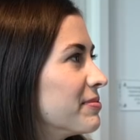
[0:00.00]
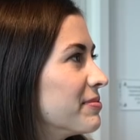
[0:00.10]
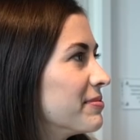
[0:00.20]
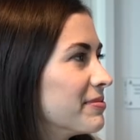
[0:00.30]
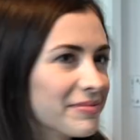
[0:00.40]

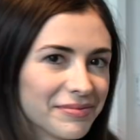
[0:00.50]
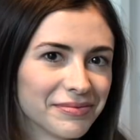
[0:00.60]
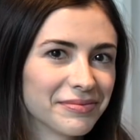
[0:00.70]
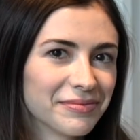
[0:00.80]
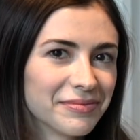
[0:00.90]

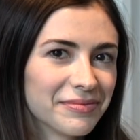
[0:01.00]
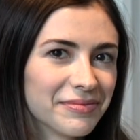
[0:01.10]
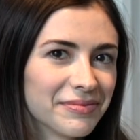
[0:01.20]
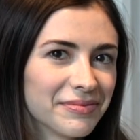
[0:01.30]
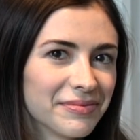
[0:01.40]

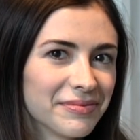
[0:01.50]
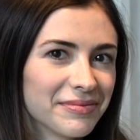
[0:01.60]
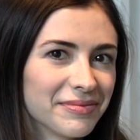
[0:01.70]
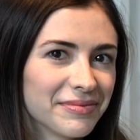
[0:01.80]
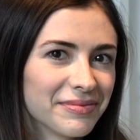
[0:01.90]

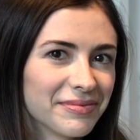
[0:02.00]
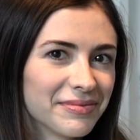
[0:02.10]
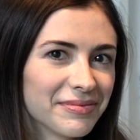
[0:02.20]
This person isn't speaking.